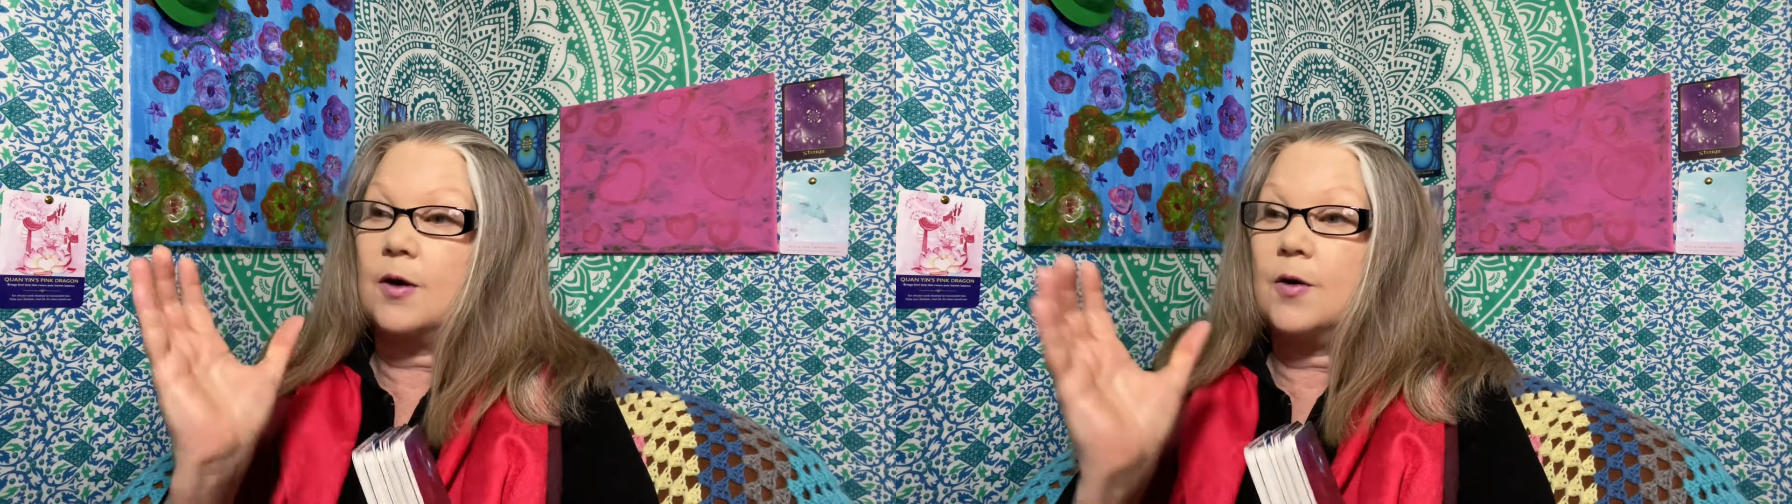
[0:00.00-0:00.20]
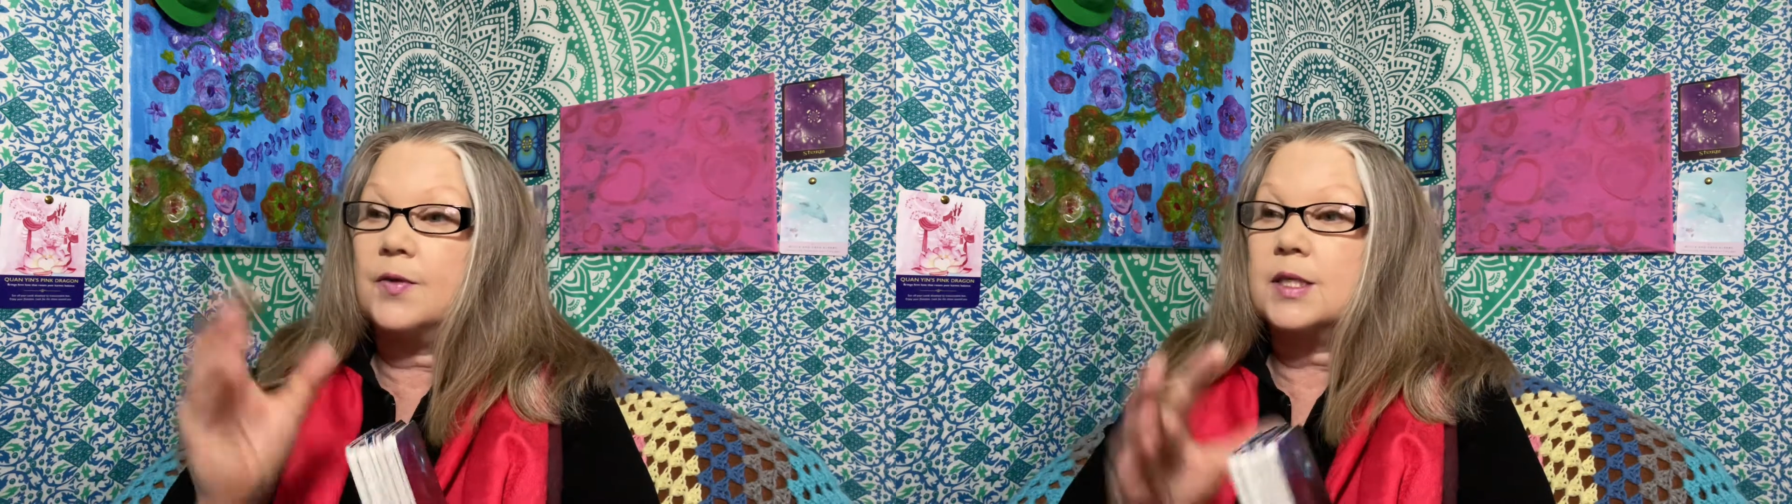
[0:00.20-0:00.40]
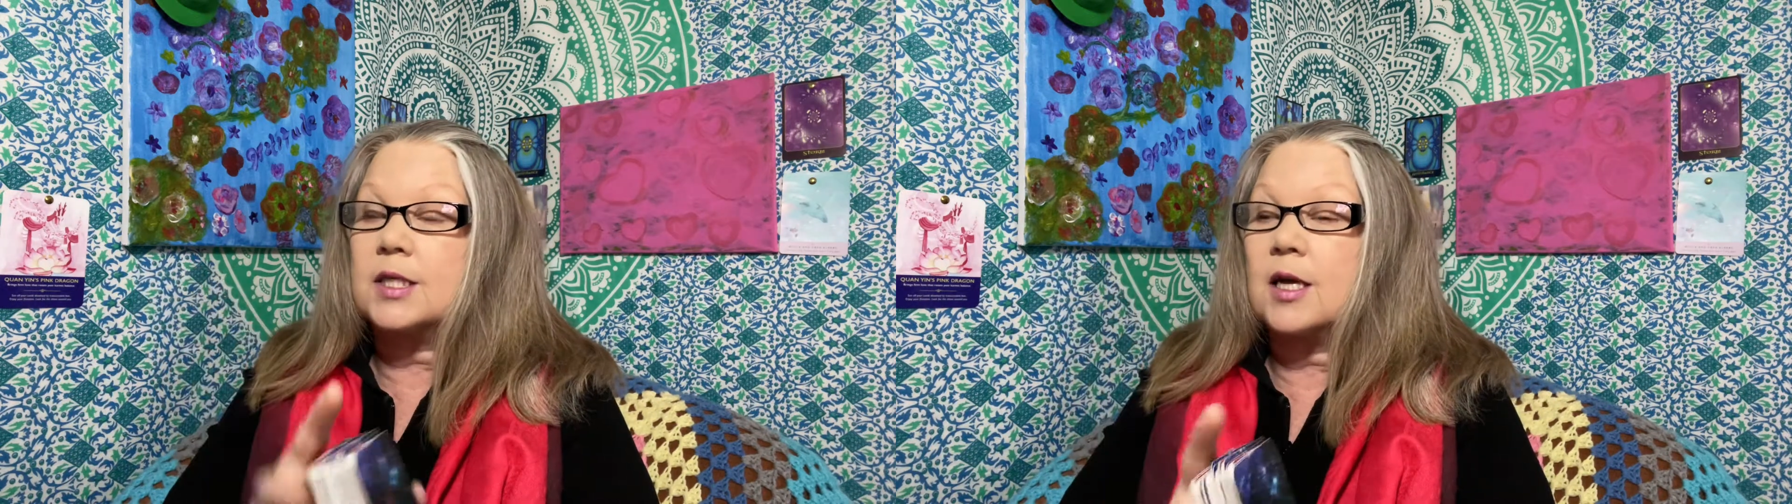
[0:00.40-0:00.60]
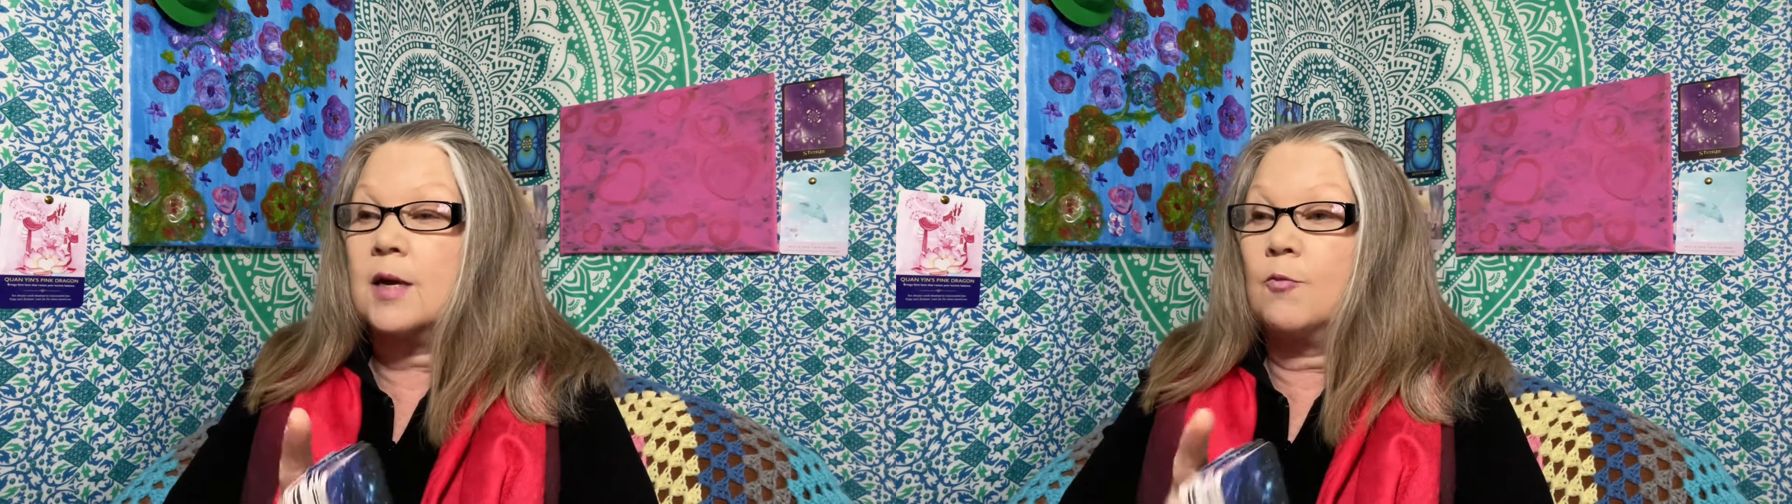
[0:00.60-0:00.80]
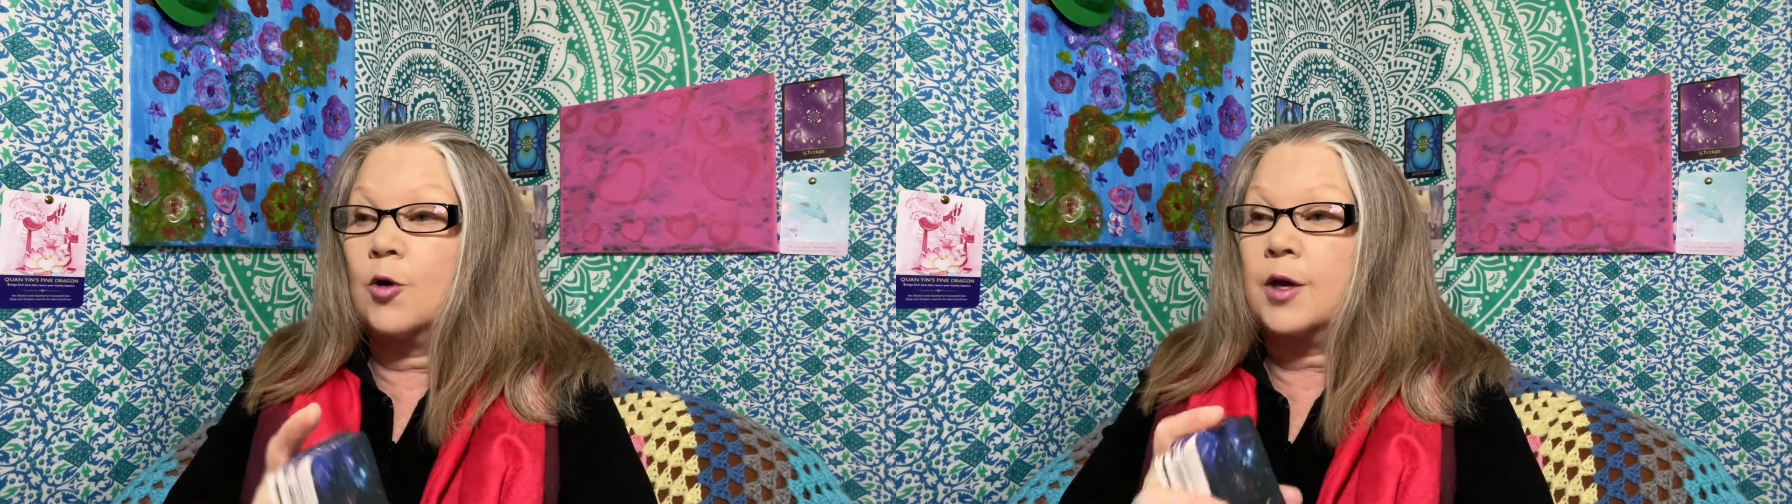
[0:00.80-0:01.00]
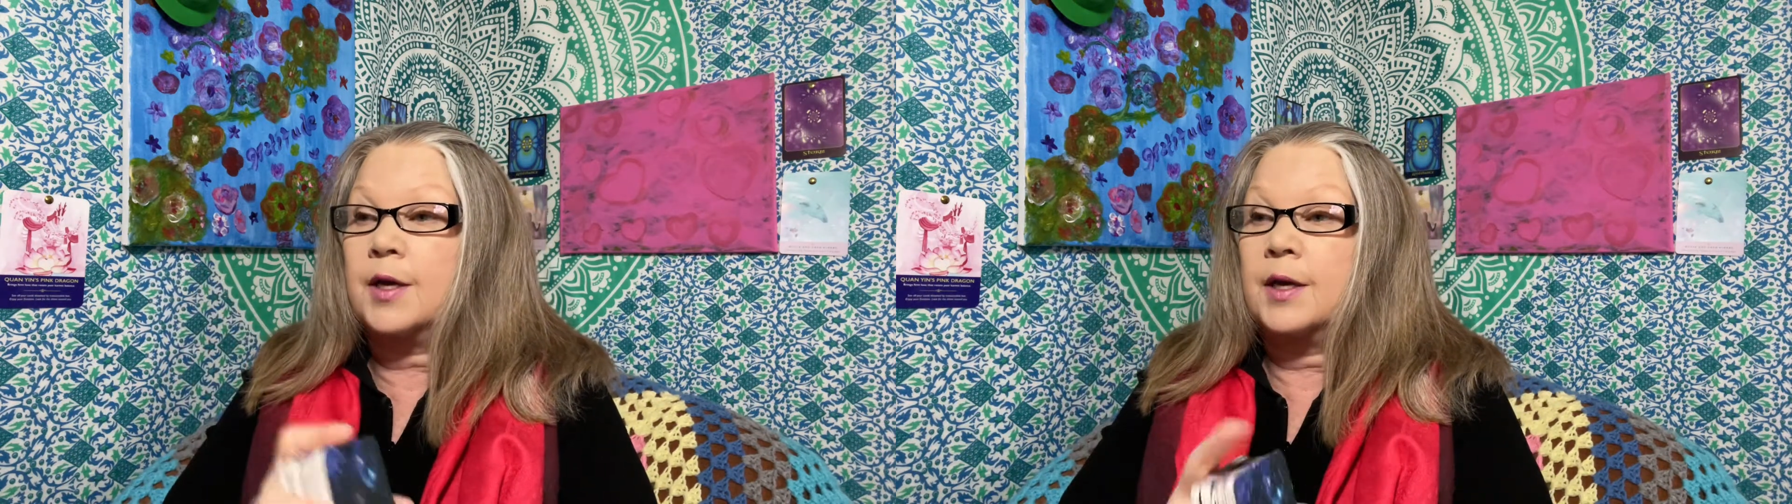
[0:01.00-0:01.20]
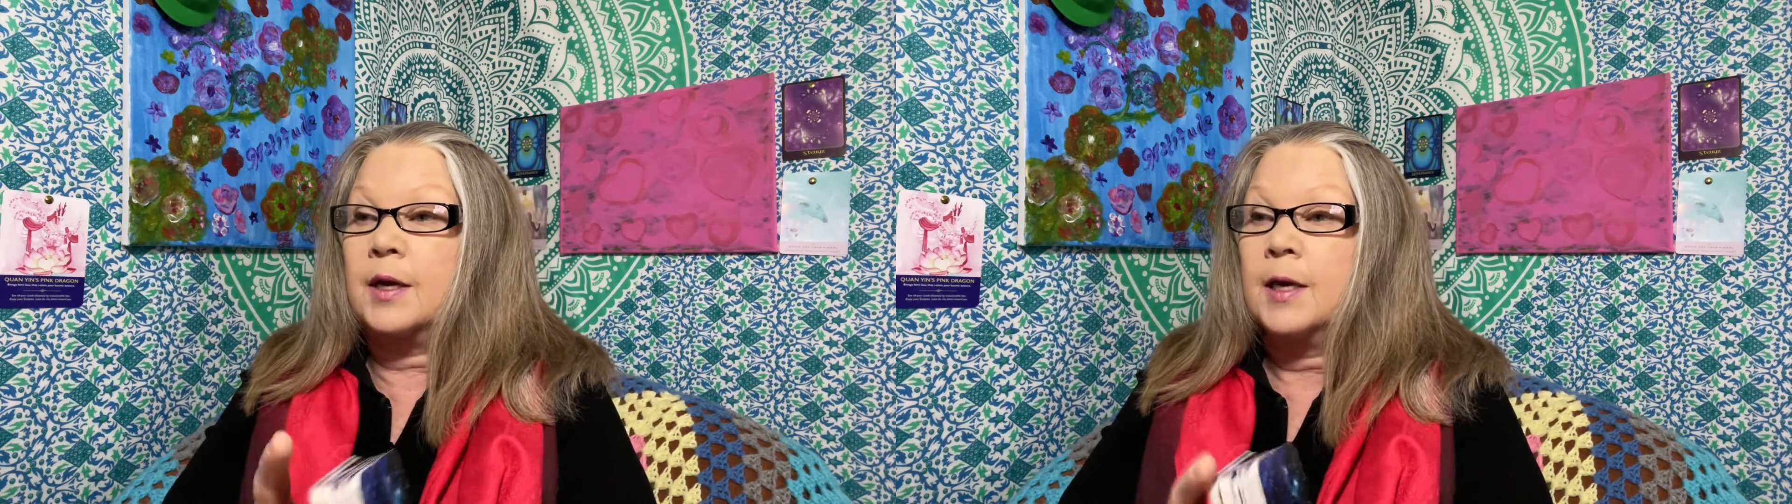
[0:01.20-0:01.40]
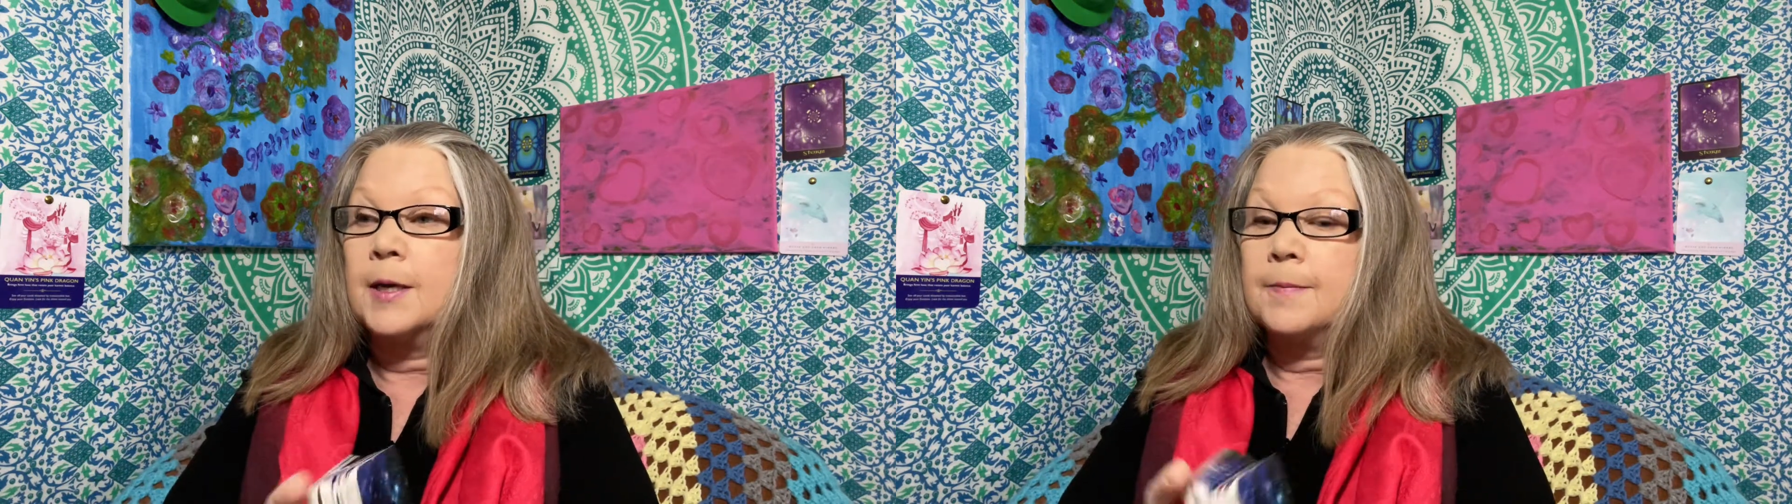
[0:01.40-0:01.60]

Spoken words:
all this time working